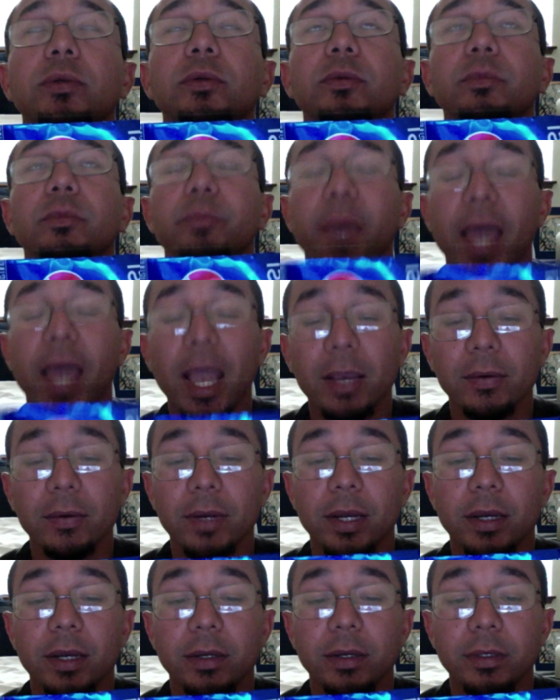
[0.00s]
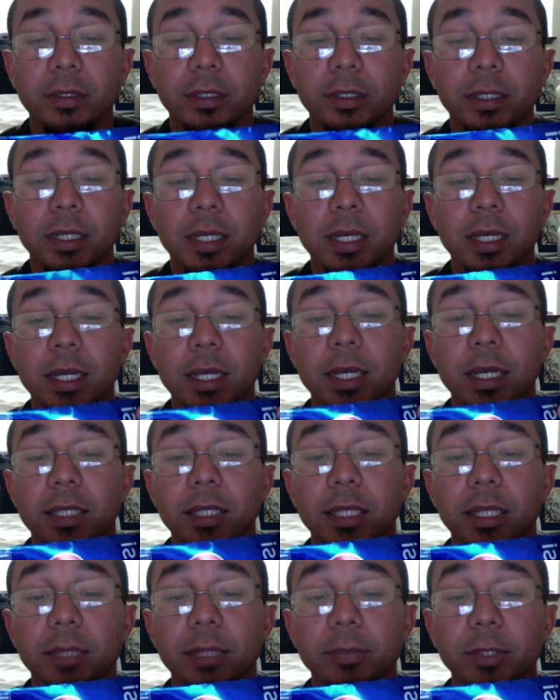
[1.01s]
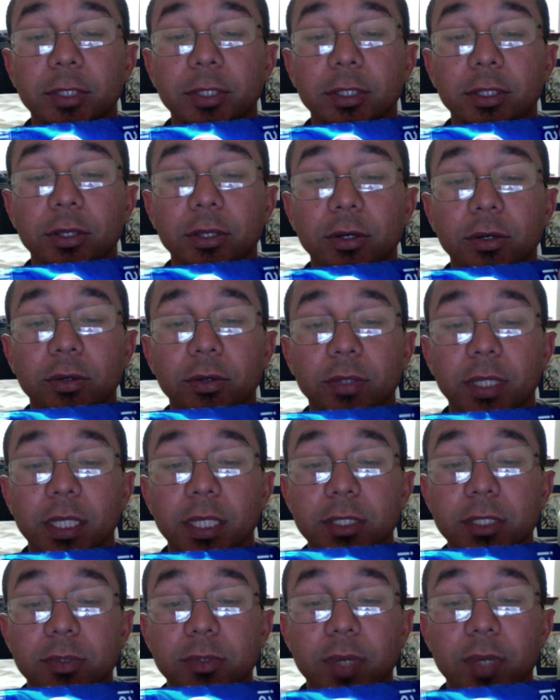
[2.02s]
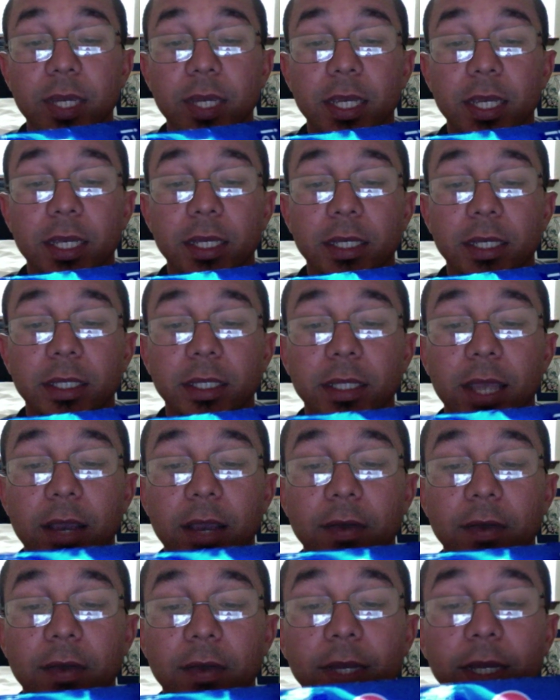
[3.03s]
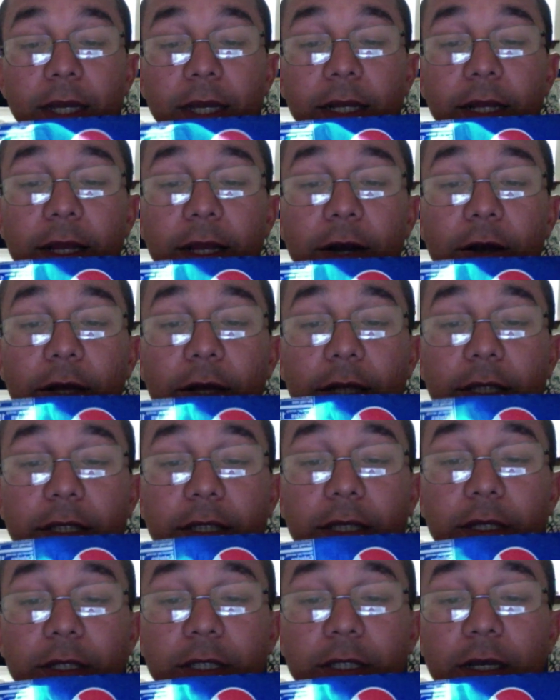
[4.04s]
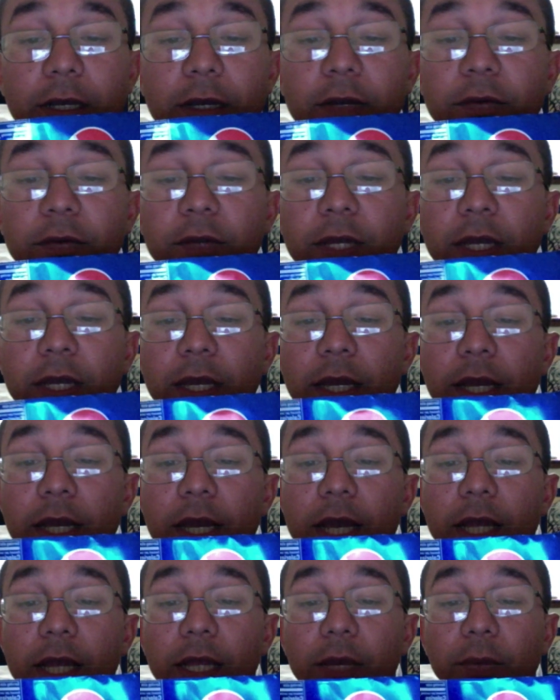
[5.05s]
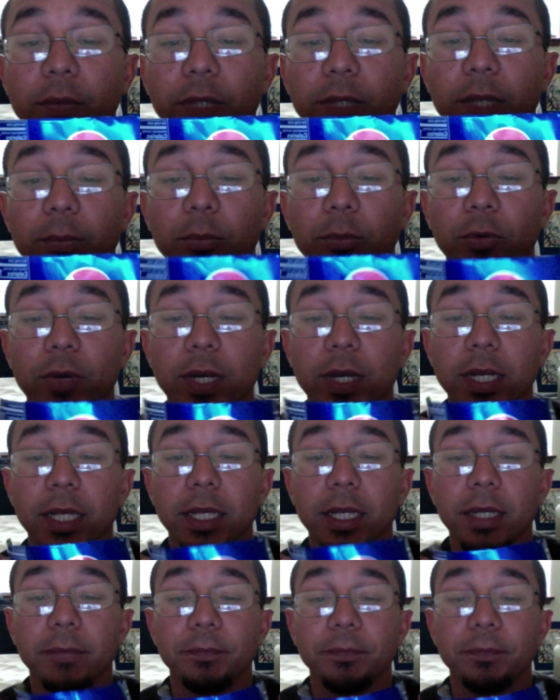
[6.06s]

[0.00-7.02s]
background, then they put the logo this way, that way, and then all this other stuff. And then when they print it